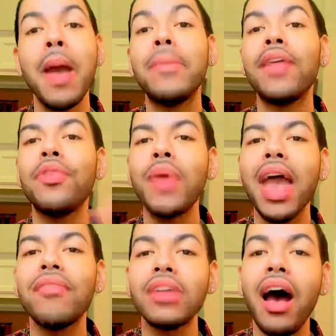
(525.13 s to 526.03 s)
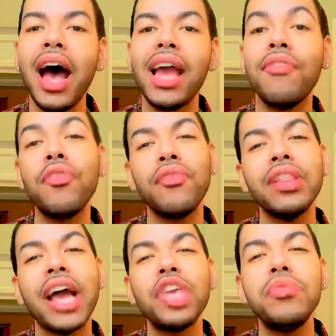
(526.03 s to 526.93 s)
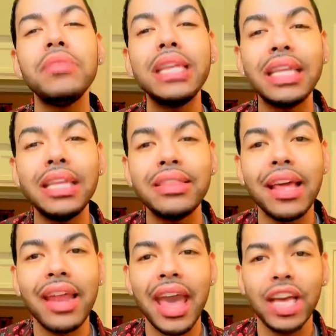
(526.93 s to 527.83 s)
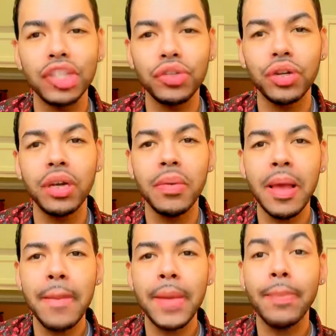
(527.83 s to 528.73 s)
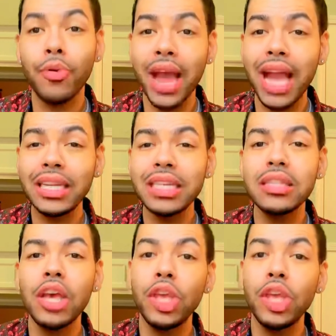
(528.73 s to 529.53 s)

But if you have not, if you feel like you need that extra practice,